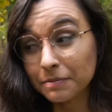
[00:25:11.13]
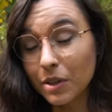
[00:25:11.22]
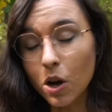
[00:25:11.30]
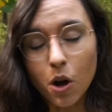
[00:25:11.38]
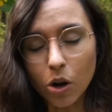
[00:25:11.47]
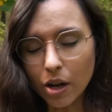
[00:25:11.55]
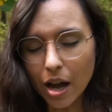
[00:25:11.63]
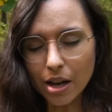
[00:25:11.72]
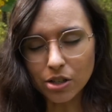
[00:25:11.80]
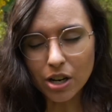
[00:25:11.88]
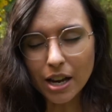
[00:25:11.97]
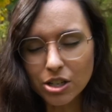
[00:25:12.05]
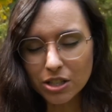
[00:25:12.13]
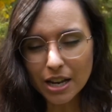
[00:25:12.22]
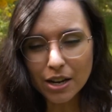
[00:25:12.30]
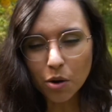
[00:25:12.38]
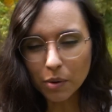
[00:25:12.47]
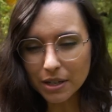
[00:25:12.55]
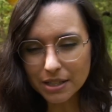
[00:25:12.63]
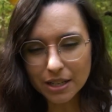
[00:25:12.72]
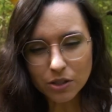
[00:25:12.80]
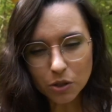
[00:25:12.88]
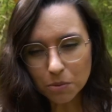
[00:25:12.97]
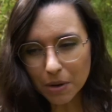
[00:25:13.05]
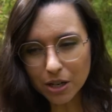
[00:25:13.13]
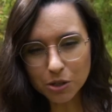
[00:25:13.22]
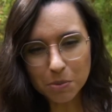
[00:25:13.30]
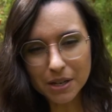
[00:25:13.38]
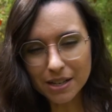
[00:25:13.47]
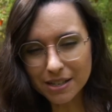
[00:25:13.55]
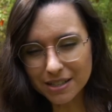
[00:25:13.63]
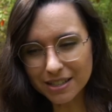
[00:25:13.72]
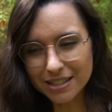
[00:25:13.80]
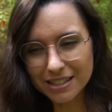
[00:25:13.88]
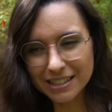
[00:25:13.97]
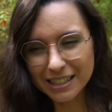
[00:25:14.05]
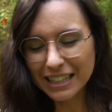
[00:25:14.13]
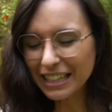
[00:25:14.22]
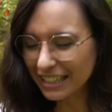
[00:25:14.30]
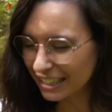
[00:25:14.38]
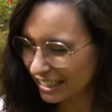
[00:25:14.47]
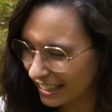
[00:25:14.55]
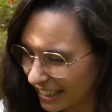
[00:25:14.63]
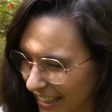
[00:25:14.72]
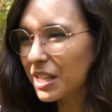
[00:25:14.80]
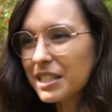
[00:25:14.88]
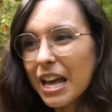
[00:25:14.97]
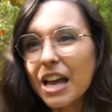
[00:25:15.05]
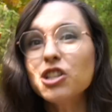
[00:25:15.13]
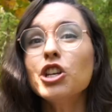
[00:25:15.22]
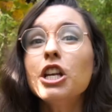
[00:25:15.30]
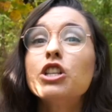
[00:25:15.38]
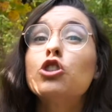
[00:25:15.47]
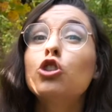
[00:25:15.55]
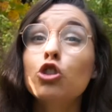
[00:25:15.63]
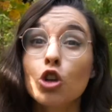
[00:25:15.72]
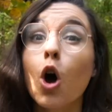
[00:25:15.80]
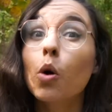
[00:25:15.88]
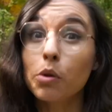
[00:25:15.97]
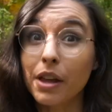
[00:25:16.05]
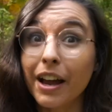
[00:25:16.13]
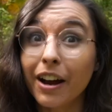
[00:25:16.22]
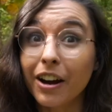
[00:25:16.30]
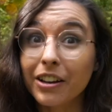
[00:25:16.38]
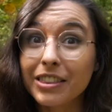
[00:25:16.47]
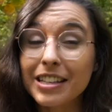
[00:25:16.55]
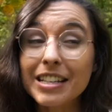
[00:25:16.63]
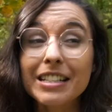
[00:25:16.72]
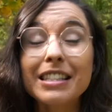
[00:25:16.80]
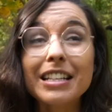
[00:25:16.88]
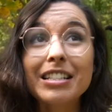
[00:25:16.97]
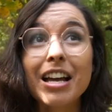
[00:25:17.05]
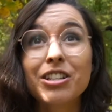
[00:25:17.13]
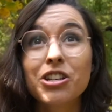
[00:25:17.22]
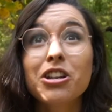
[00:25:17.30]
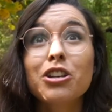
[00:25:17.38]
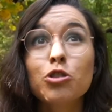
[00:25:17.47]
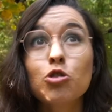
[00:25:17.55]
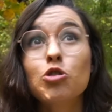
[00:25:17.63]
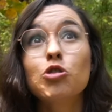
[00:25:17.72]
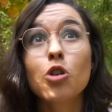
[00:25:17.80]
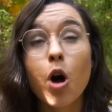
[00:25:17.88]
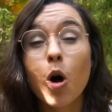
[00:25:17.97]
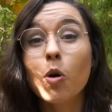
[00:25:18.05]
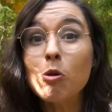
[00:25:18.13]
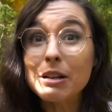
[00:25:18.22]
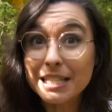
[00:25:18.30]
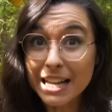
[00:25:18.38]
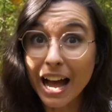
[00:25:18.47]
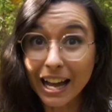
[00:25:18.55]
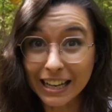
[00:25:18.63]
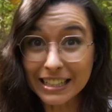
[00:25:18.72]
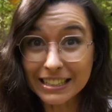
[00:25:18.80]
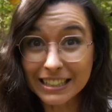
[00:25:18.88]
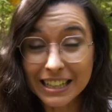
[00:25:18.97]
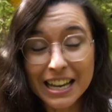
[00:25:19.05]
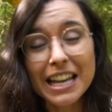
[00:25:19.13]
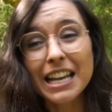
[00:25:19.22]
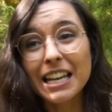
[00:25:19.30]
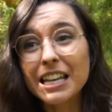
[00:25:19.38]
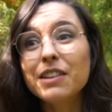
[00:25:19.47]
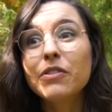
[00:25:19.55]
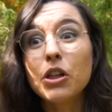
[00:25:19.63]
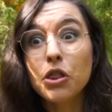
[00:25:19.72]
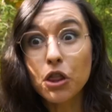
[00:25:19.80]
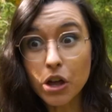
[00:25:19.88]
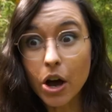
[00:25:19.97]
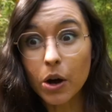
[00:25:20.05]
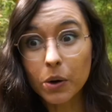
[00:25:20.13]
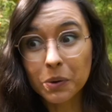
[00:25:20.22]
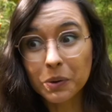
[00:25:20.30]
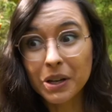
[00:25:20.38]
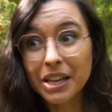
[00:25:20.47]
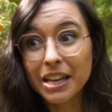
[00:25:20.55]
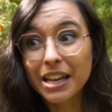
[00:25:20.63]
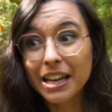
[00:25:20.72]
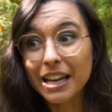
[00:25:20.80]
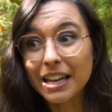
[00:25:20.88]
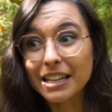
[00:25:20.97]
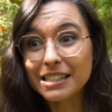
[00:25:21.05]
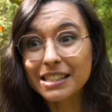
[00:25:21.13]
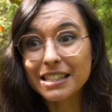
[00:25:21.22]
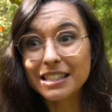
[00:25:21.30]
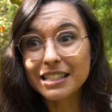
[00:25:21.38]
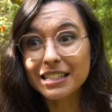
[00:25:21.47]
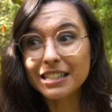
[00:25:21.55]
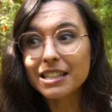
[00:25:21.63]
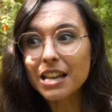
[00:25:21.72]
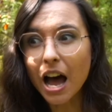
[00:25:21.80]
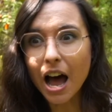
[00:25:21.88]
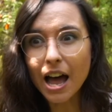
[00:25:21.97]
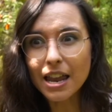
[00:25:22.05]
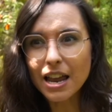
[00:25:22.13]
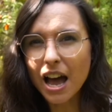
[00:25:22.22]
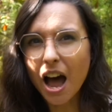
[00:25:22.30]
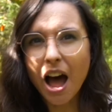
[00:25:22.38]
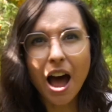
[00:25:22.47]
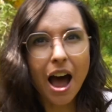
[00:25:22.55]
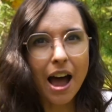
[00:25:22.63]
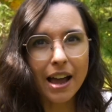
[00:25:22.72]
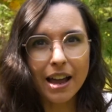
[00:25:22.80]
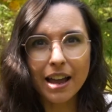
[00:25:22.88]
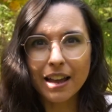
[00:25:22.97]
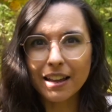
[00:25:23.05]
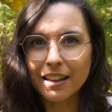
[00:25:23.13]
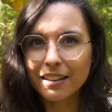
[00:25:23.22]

Oh gosh, I don't want to say too much because the tension is so there. The tension is so tight, even though it's not a high